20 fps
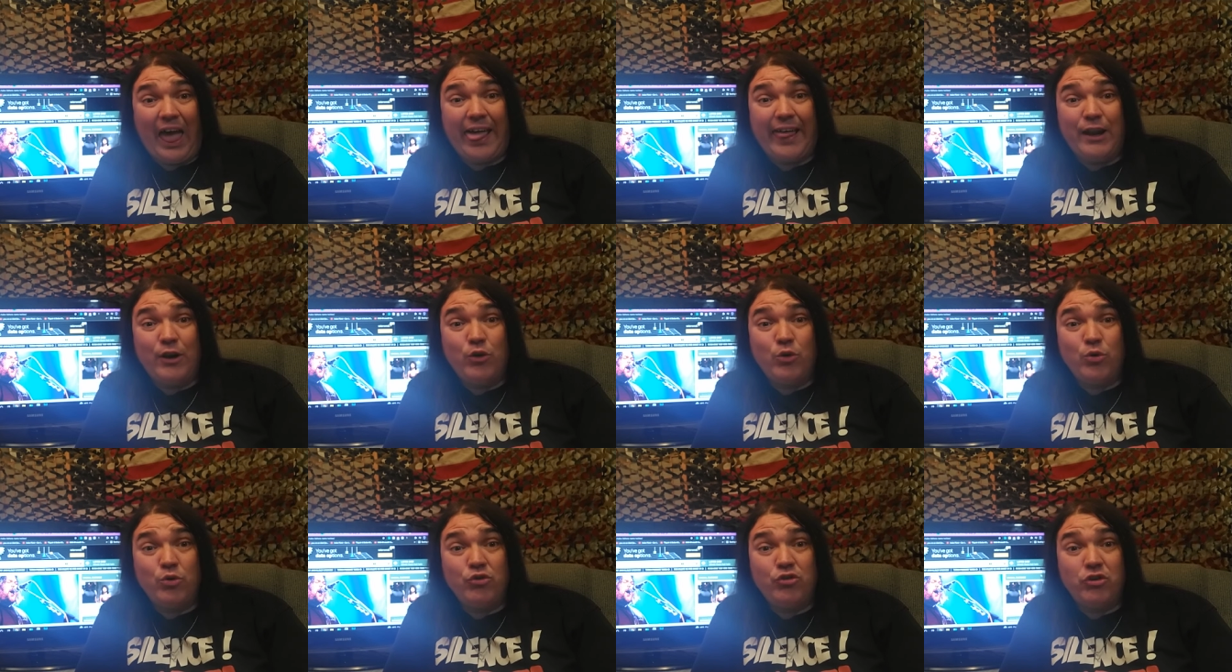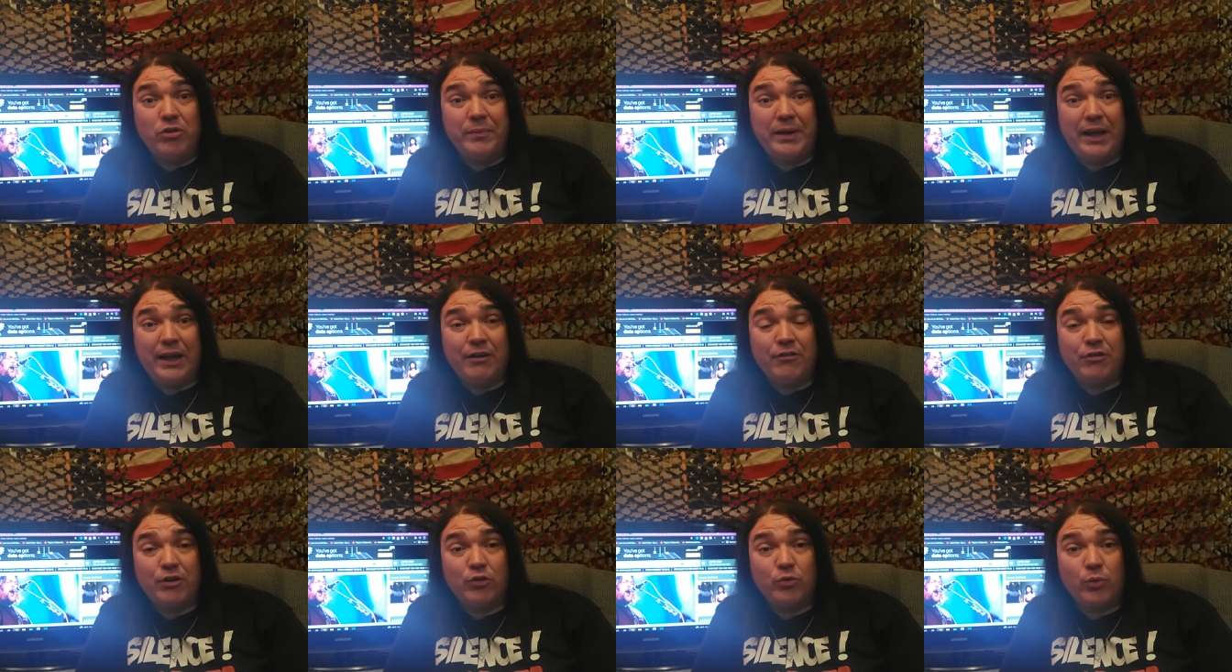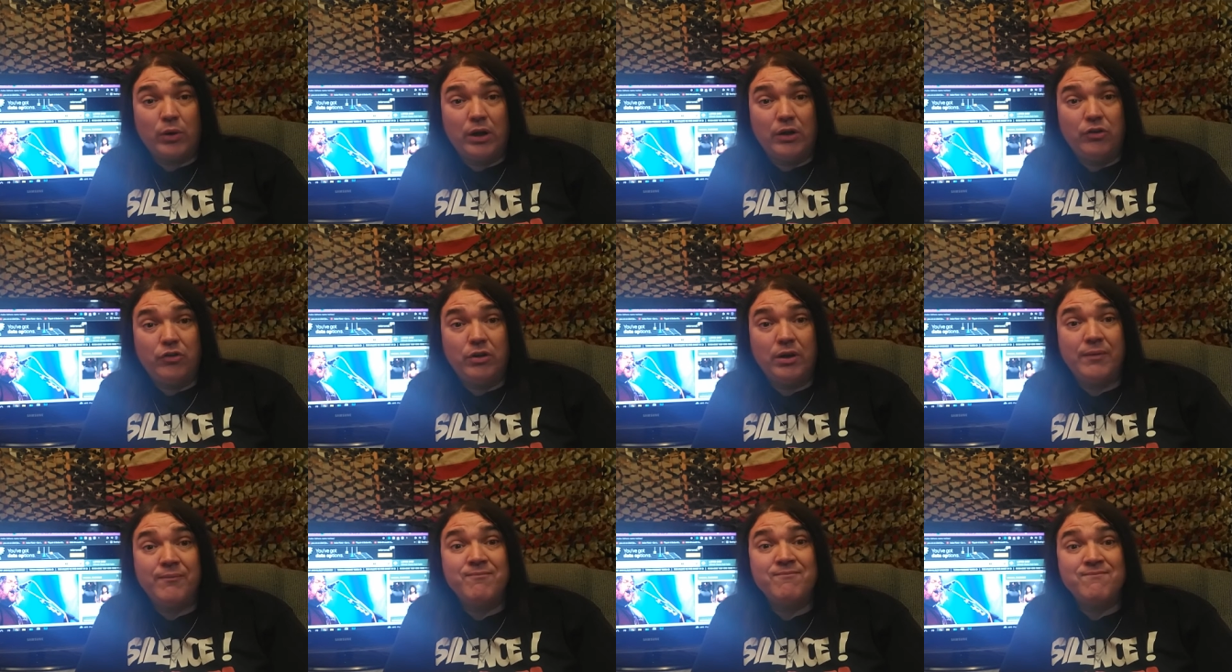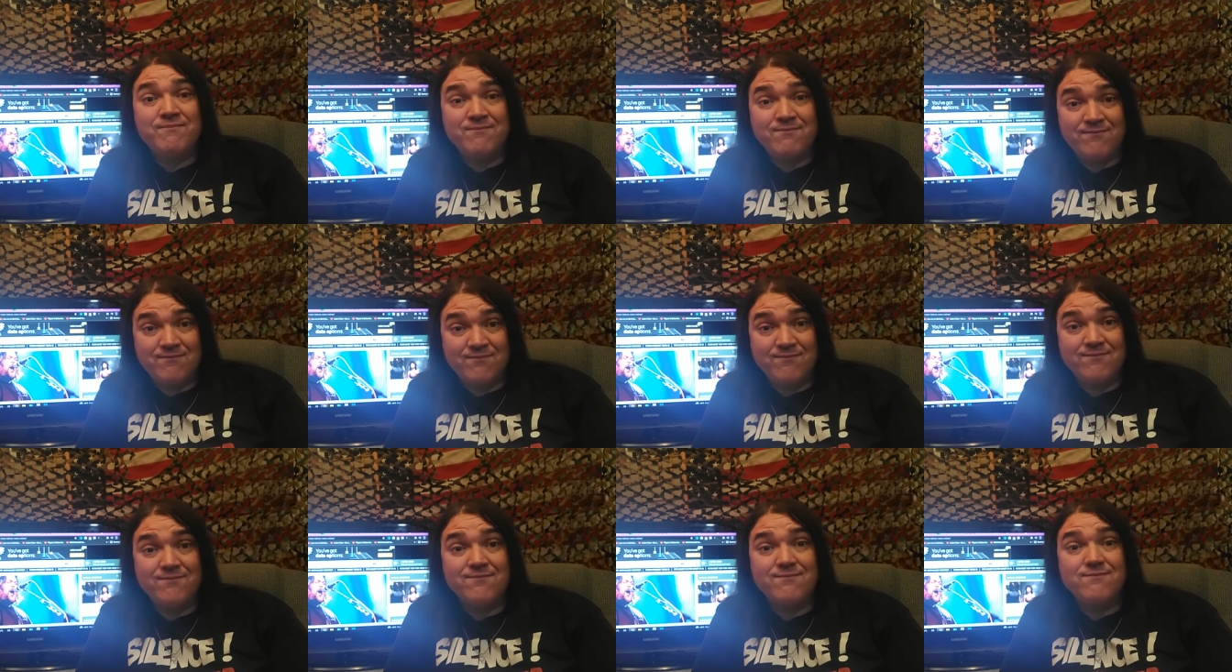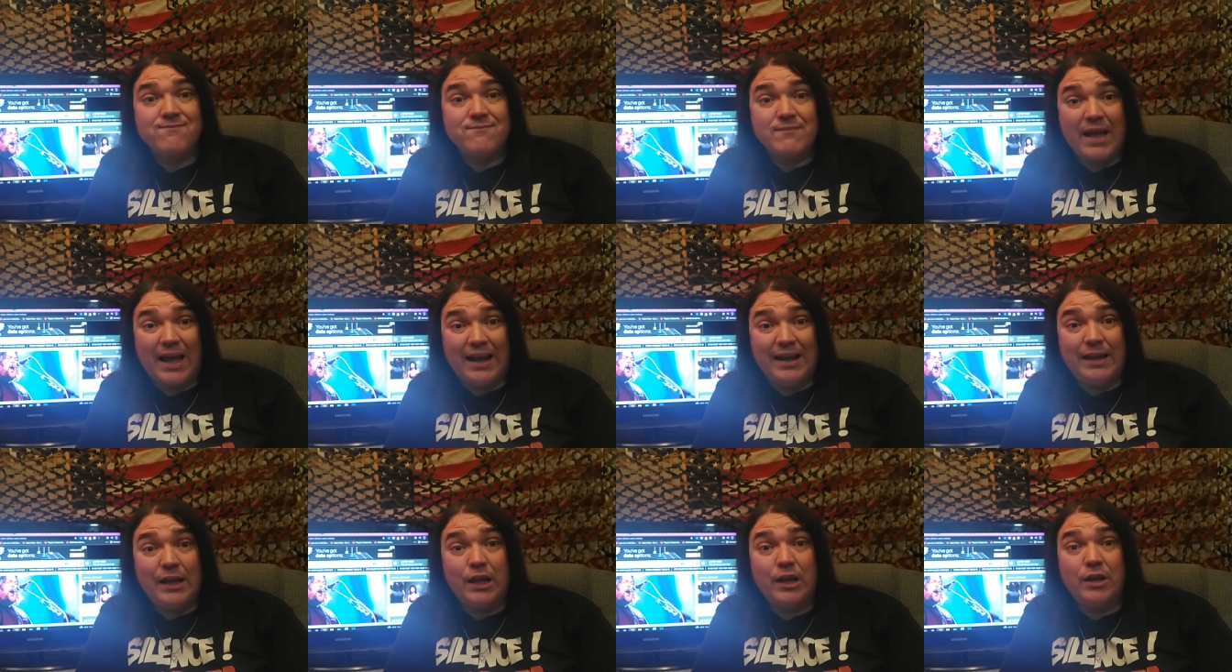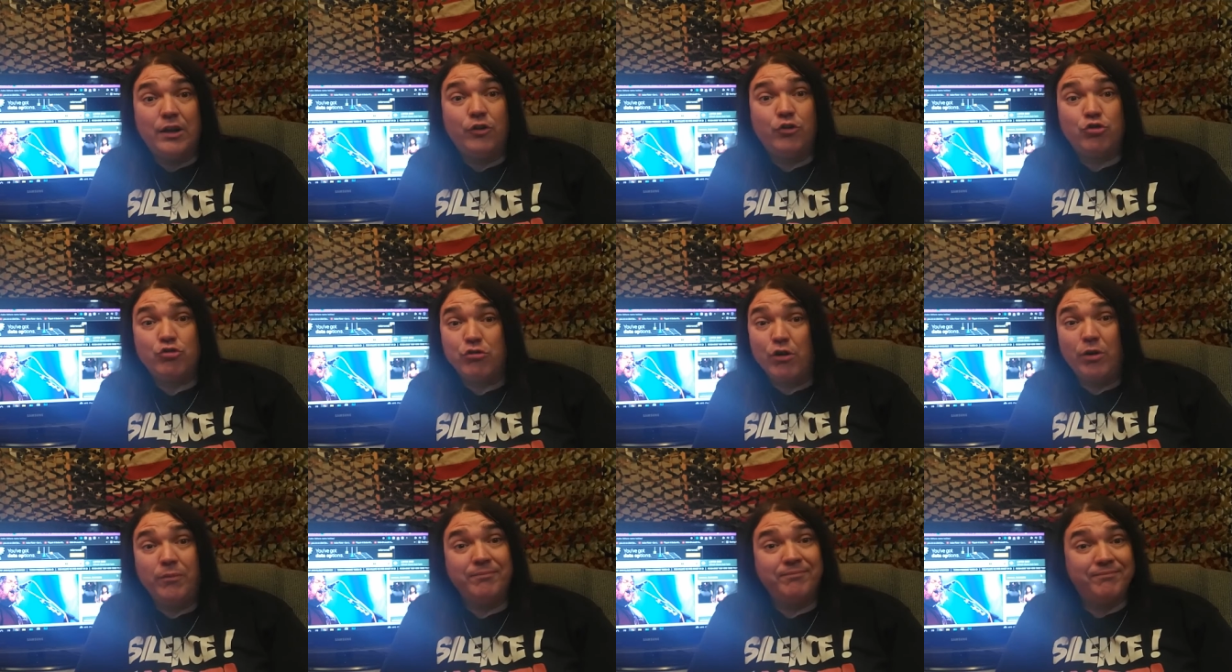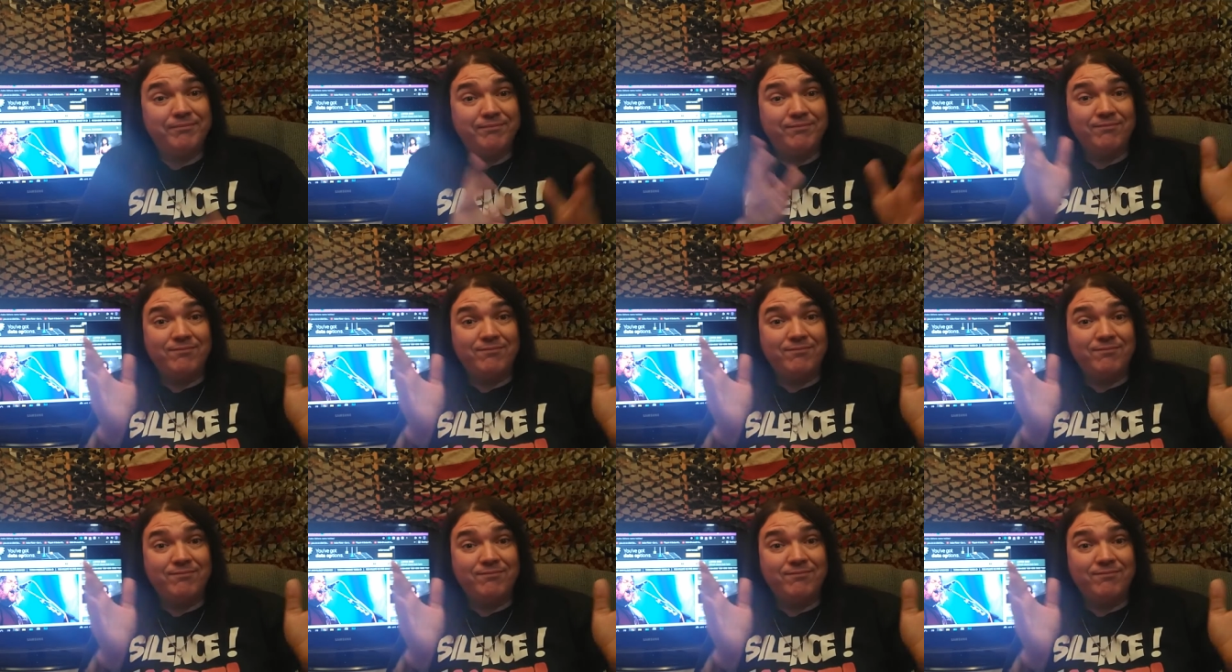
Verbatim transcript: I knew who Jimi Hendrix was. I did. It's true.